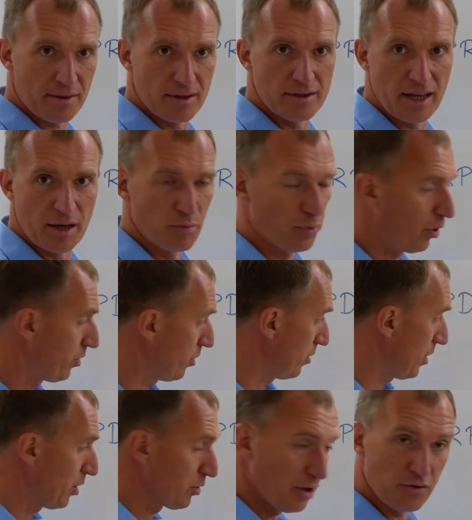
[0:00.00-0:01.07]
at the same point, or
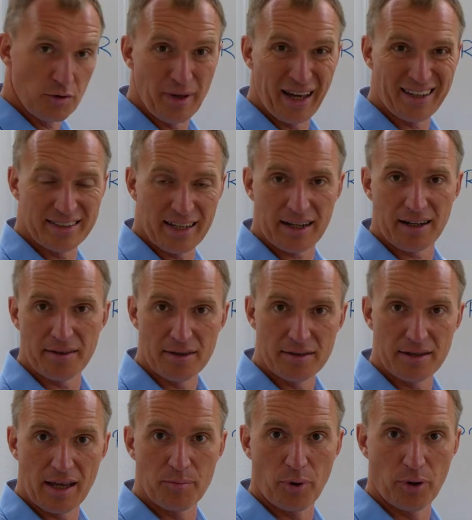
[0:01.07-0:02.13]
they don't have to be exactly at
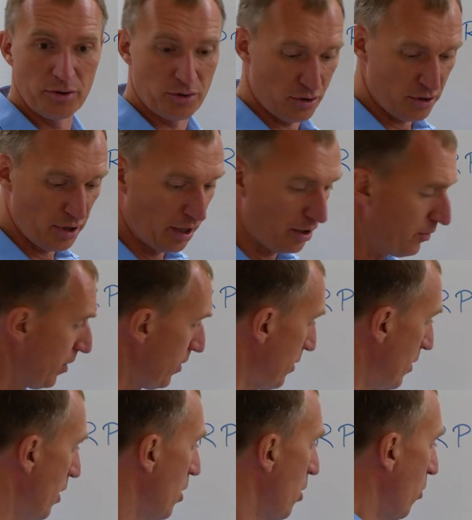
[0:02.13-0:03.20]
the same point to start with,
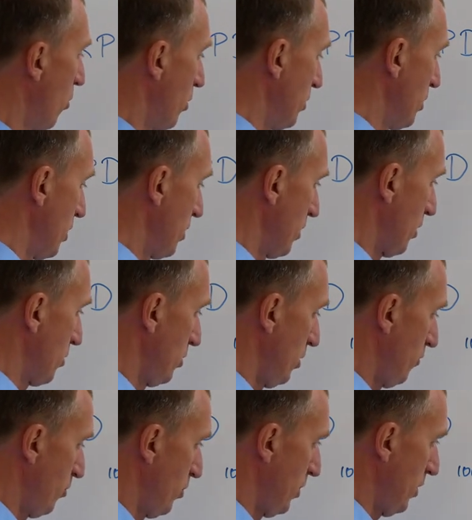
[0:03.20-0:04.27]
or they could
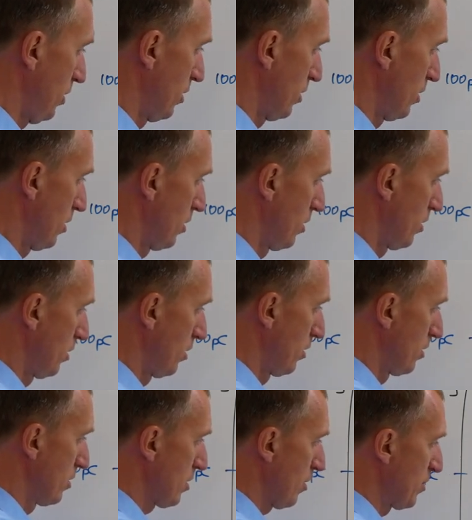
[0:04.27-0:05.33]
even be
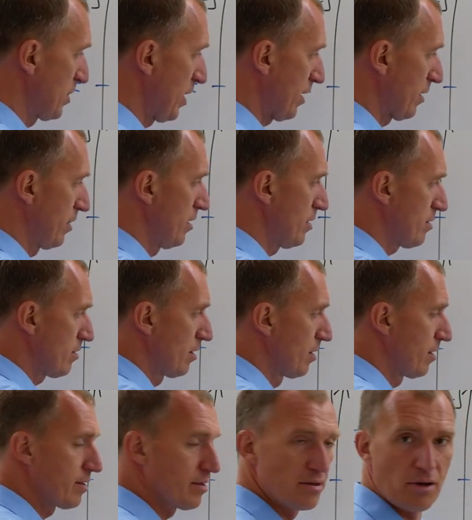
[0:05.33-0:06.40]
something like this.
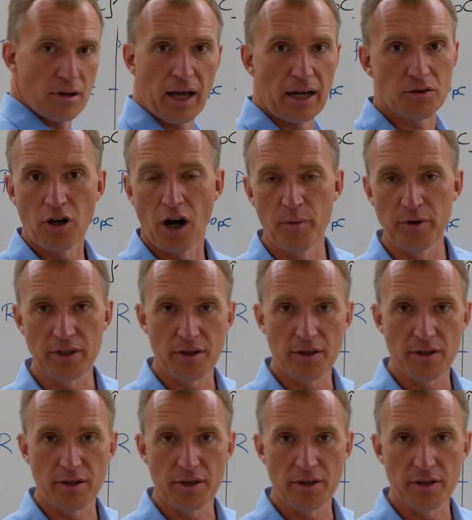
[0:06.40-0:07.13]
This is not uncommon